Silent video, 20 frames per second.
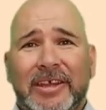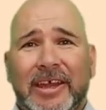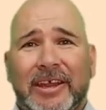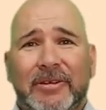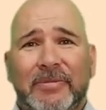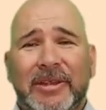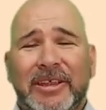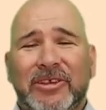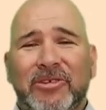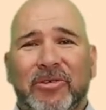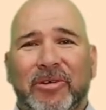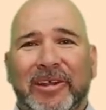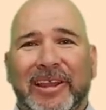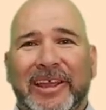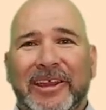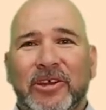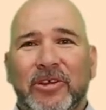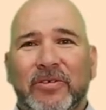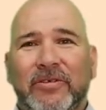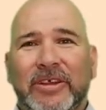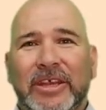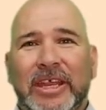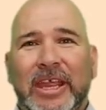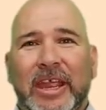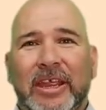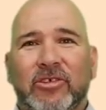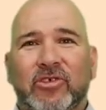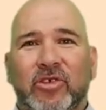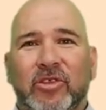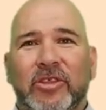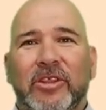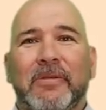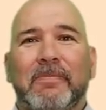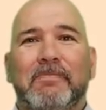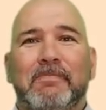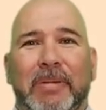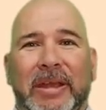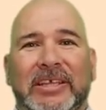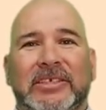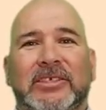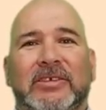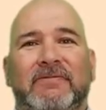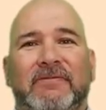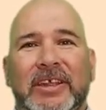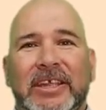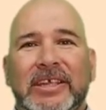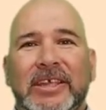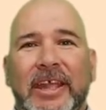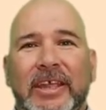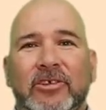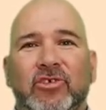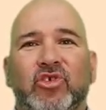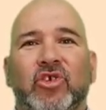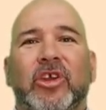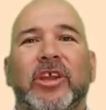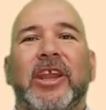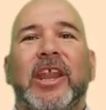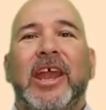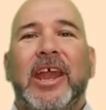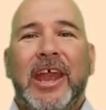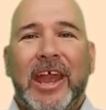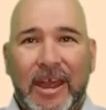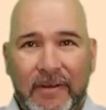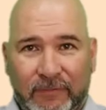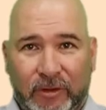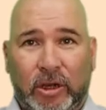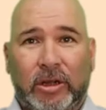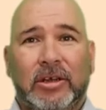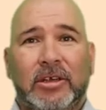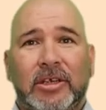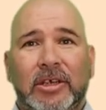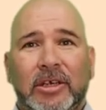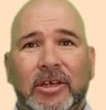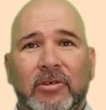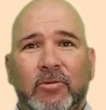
how to make your Orlando vacation the best vacation ever.